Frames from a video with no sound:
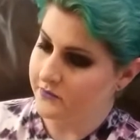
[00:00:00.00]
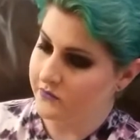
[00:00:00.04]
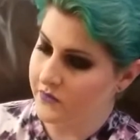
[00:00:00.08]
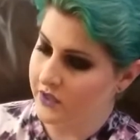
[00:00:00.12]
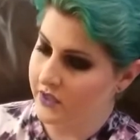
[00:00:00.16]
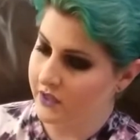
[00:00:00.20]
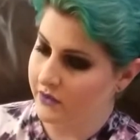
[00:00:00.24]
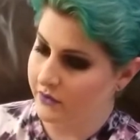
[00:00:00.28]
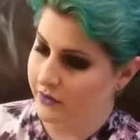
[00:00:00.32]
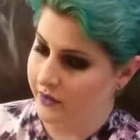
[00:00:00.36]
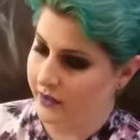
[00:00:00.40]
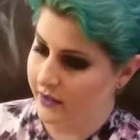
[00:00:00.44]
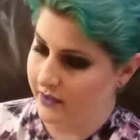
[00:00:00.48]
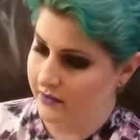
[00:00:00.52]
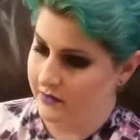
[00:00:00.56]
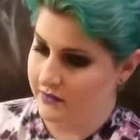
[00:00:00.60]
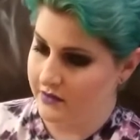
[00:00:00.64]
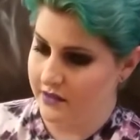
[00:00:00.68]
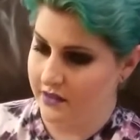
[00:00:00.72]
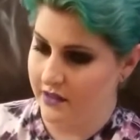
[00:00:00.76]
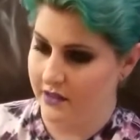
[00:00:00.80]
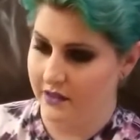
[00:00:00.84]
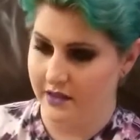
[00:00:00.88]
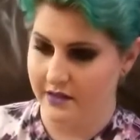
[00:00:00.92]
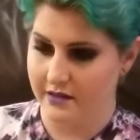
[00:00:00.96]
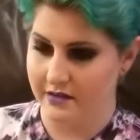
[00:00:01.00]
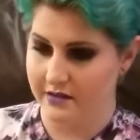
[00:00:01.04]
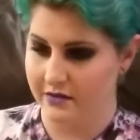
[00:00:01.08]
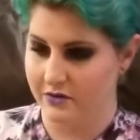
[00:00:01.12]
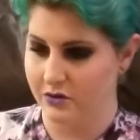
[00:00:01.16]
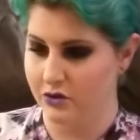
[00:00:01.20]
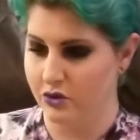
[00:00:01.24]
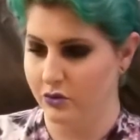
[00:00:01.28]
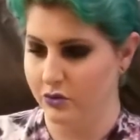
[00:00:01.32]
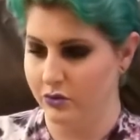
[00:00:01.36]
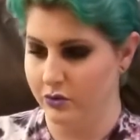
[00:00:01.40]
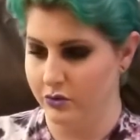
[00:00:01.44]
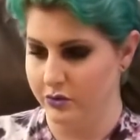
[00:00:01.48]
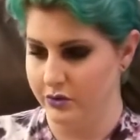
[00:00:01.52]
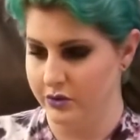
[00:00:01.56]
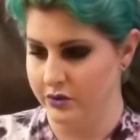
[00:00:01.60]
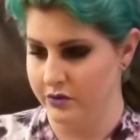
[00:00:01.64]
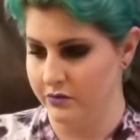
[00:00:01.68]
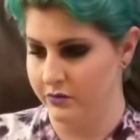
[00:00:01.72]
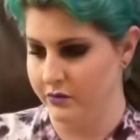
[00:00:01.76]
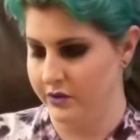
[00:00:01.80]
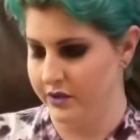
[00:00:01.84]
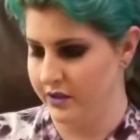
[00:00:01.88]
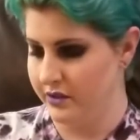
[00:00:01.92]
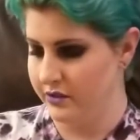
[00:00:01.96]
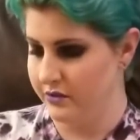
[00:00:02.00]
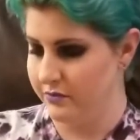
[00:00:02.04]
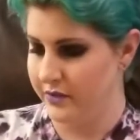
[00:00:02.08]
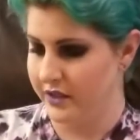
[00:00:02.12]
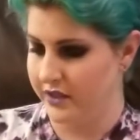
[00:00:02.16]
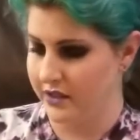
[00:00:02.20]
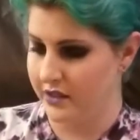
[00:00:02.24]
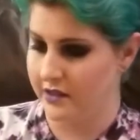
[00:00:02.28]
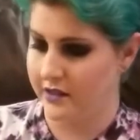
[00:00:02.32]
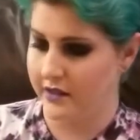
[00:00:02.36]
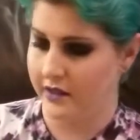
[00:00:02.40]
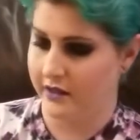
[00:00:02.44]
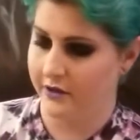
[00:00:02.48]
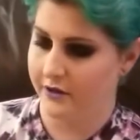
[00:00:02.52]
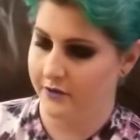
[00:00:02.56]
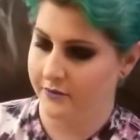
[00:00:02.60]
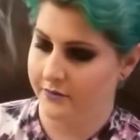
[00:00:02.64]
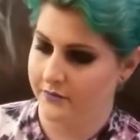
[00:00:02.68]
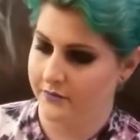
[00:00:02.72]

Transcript: Okay, see, that's too loose. We need to make that tighter.